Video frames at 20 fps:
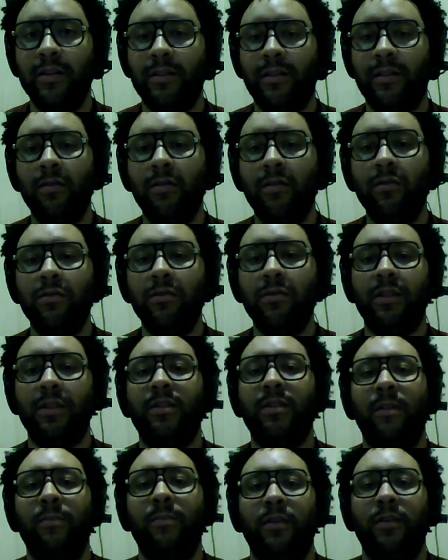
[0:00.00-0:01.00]
Those are the
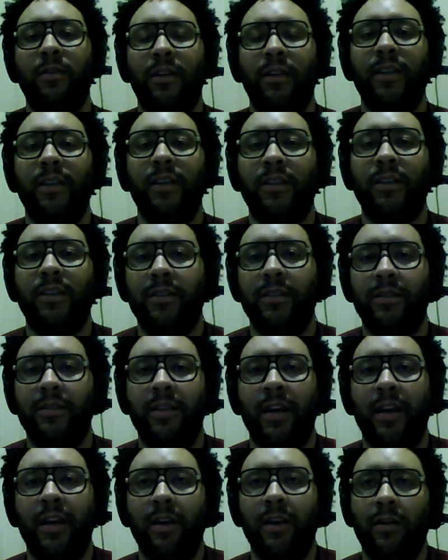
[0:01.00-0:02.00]
type of connections
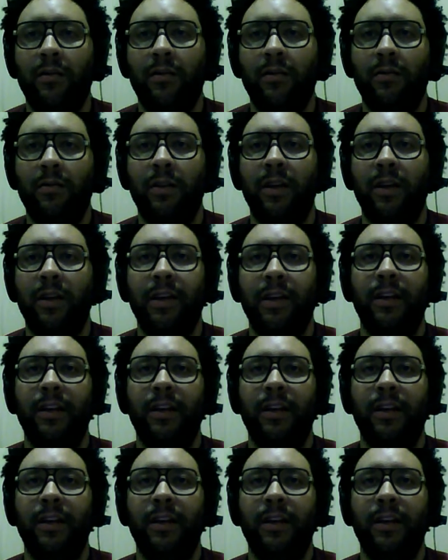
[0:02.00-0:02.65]
that are going to